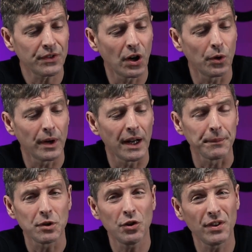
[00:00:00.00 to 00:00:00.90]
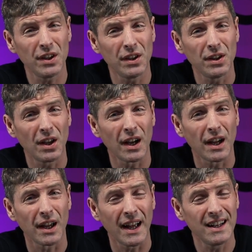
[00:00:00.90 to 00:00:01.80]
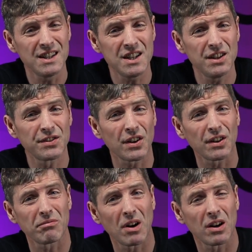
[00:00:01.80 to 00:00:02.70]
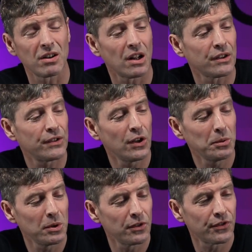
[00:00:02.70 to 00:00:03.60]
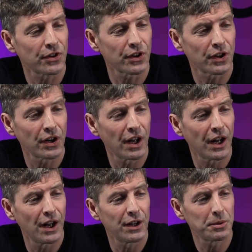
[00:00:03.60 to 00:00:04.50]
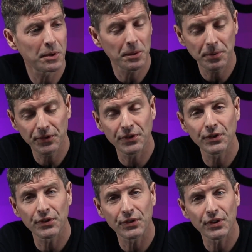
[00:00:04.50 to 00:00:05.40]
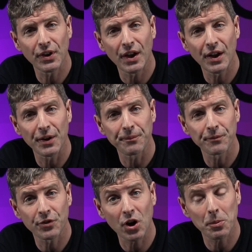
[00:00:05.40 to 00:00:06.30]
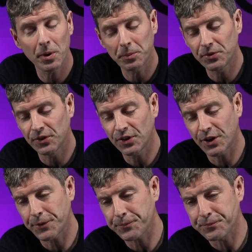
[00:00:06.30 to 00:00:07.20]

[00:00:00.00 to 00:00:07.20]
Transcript: So UV LEDs are not suitable for the purposes, for our purposes here.